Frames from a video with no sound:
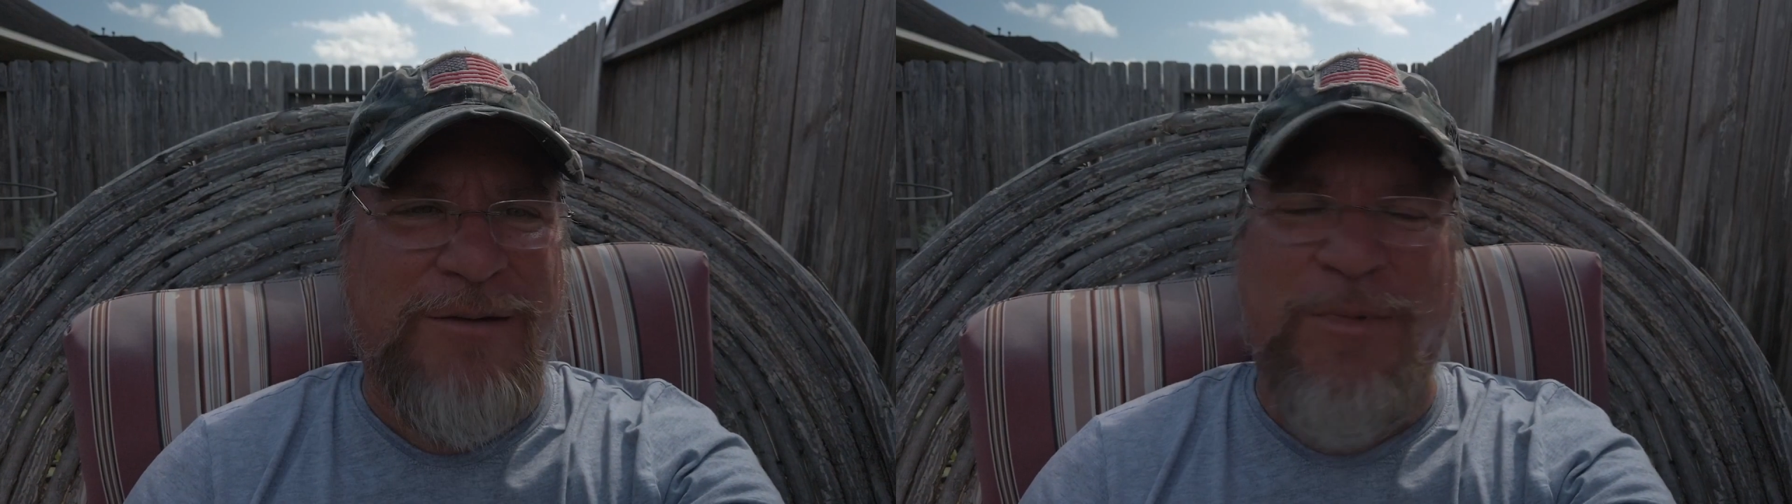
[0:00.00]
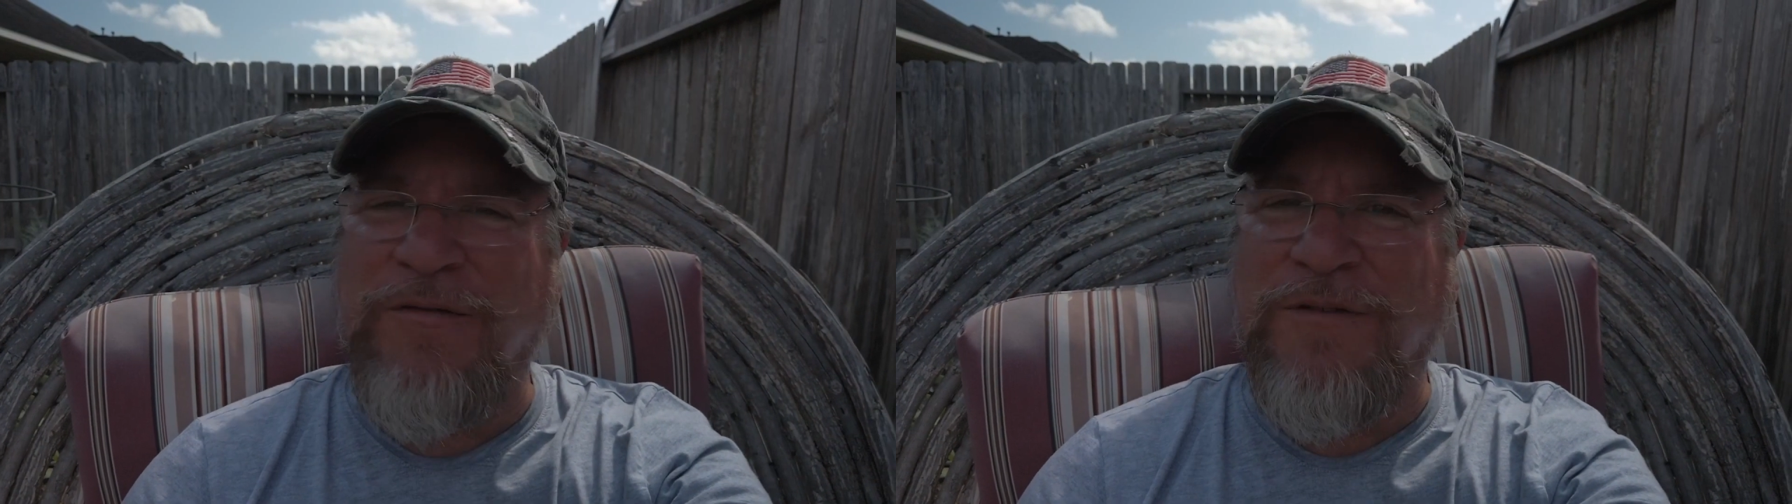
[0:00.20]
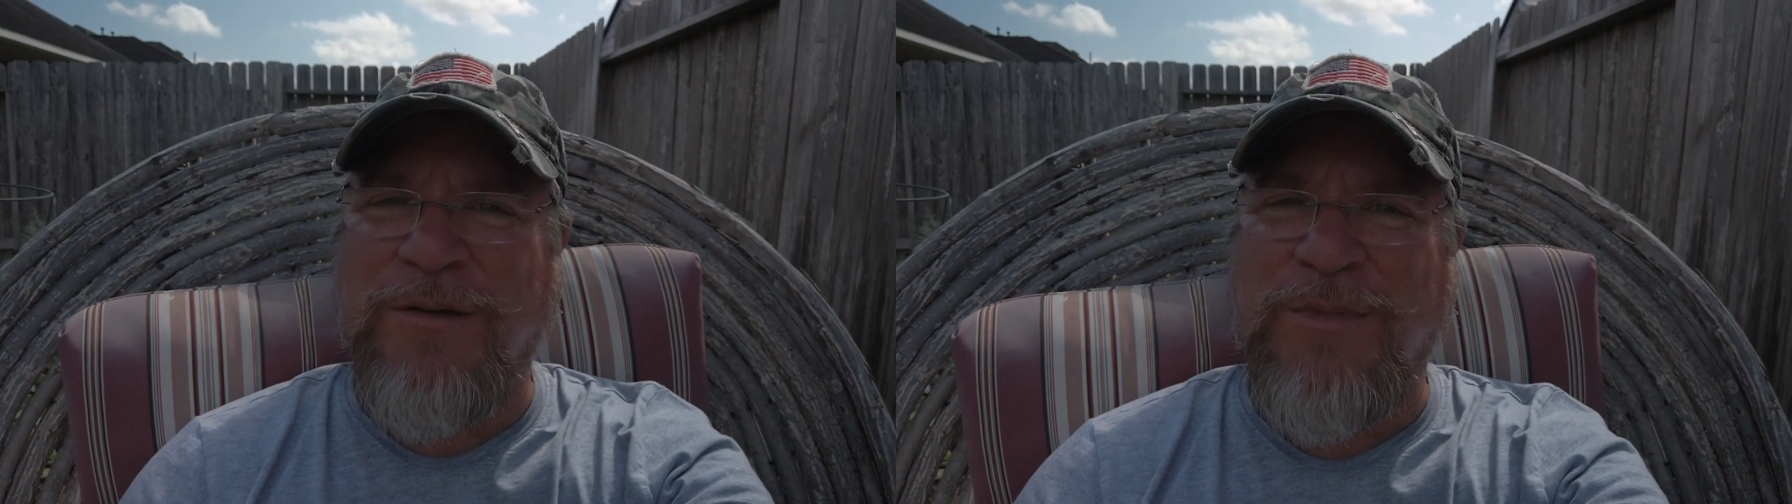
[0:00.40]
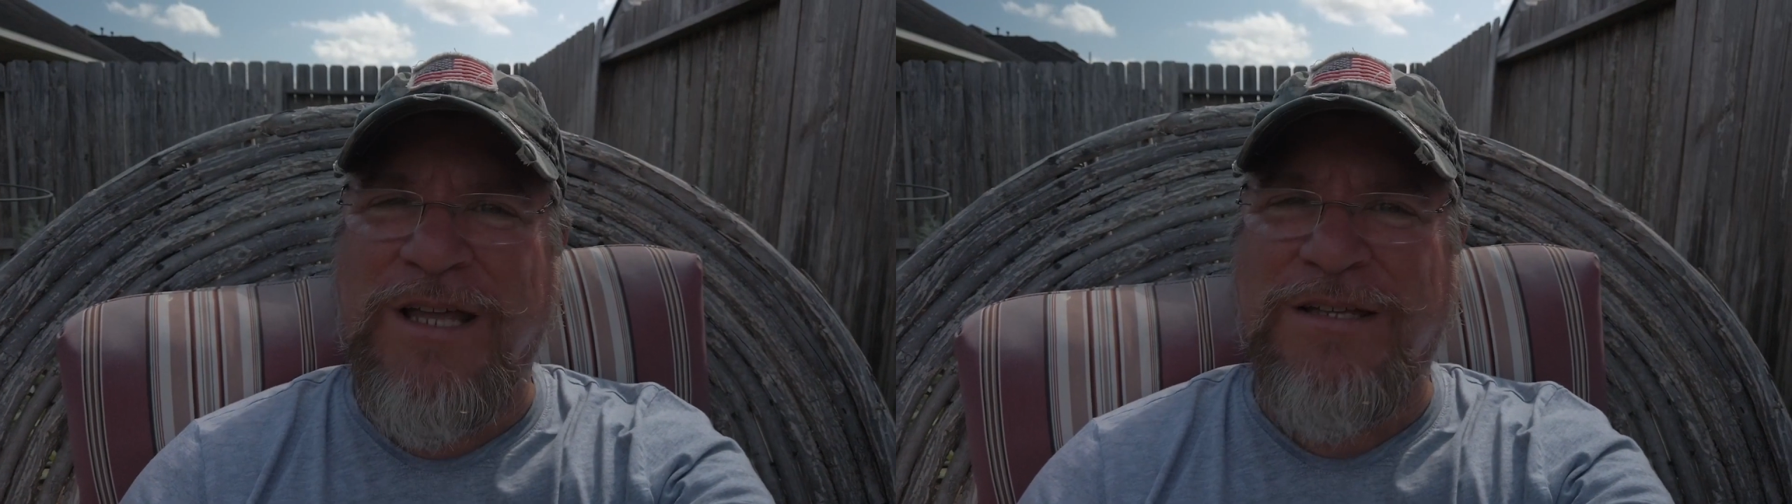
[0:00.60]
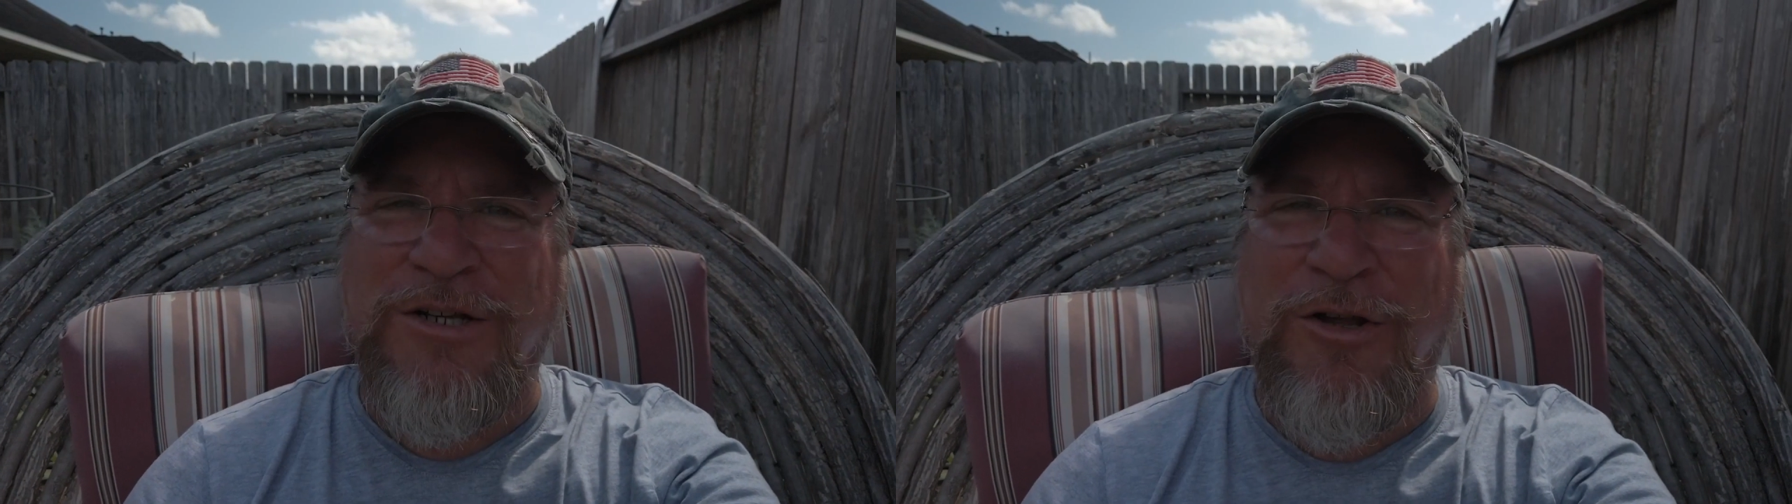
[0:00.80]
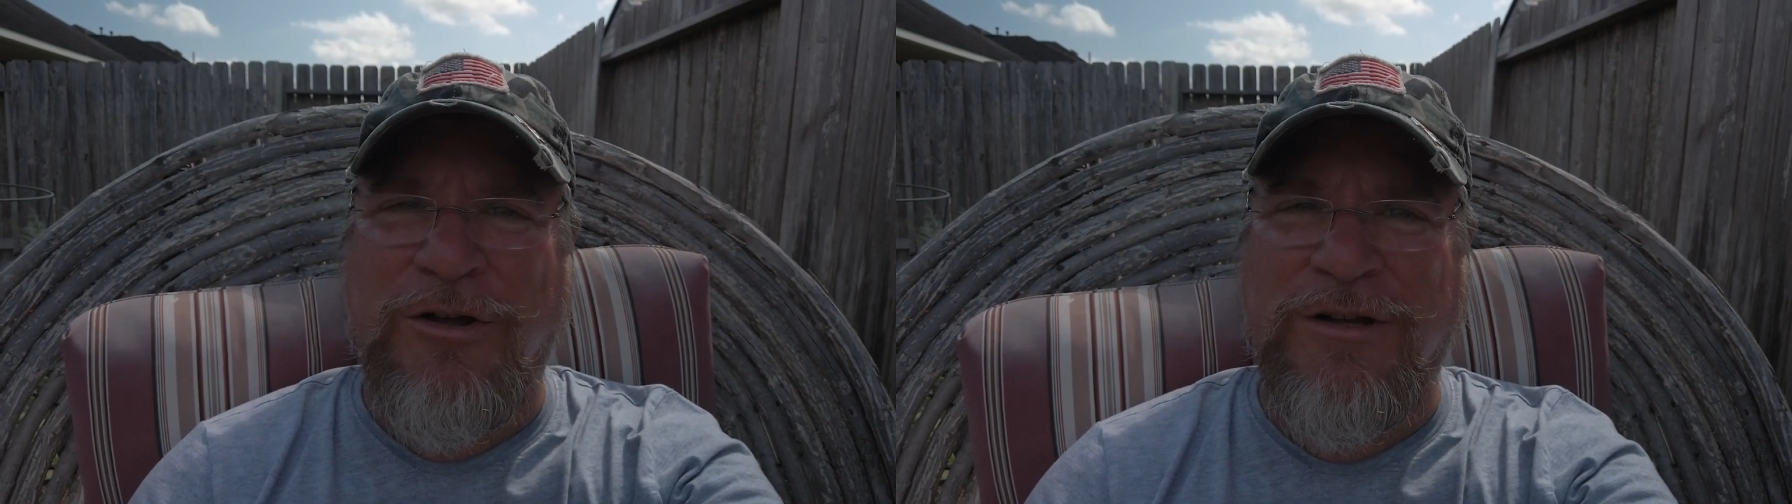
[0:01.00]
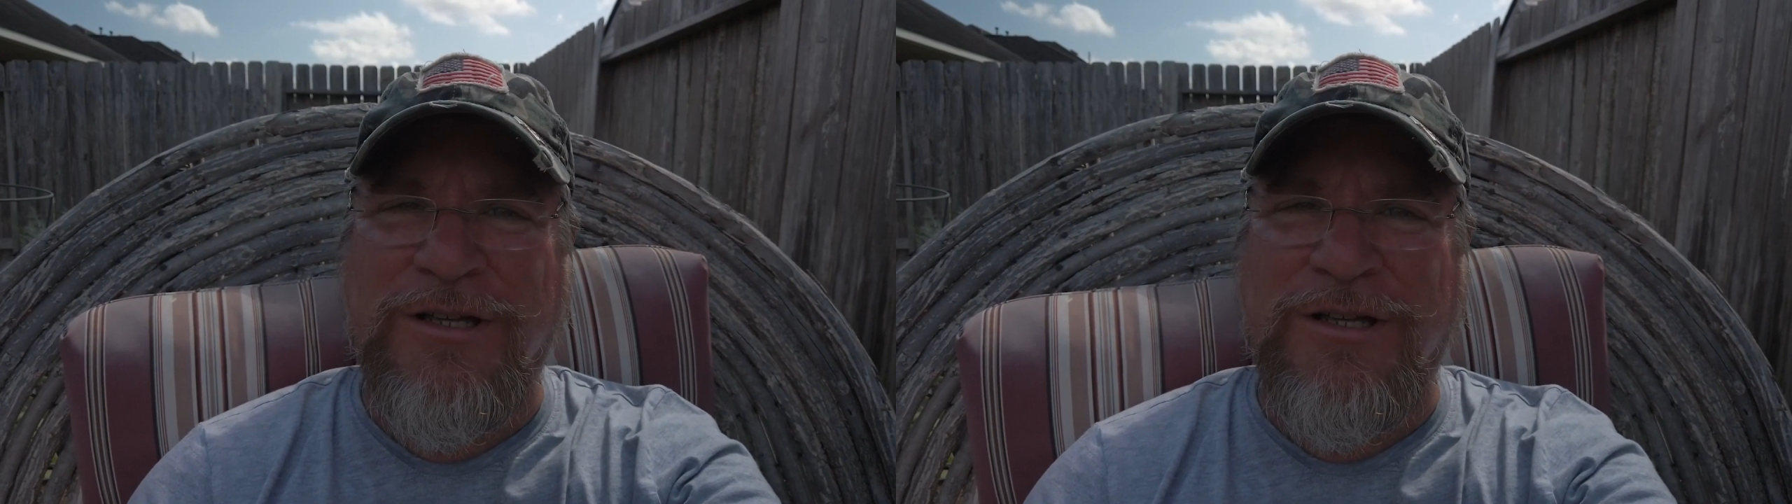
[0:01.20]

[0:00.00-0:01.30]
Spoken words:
and my family has a long